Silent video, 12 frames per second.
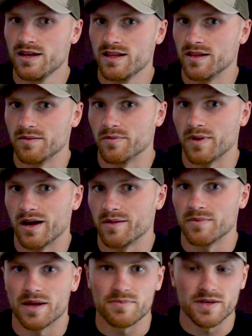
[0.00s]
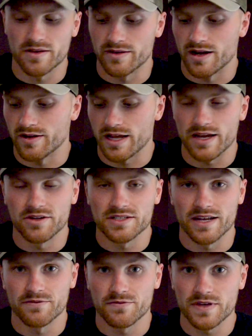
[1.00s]
And the bottom might be around 8 or
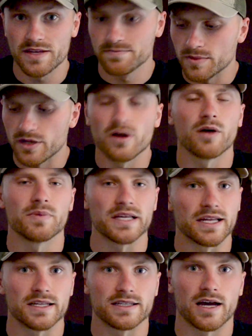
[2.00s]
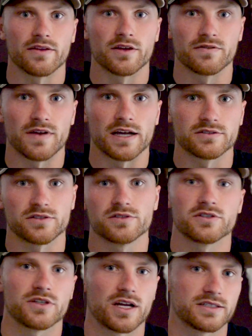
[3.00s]
10 feet. It'll help it get it down there faster,
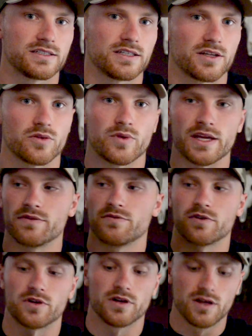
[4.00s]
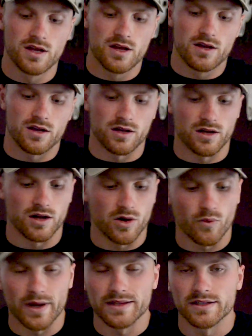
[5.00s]
so you're not sitting there waiting for a
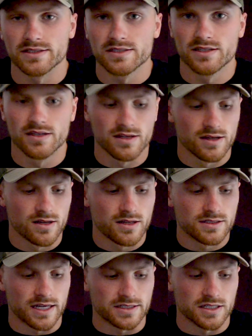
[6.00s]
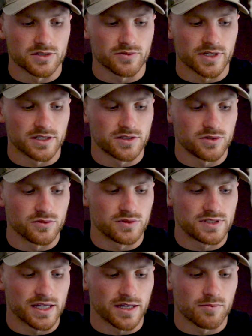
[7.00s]
weightless Texas rig to
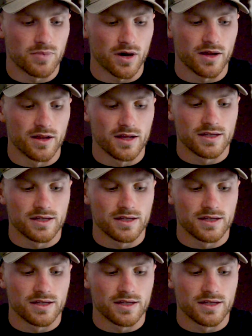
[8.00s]
sink. But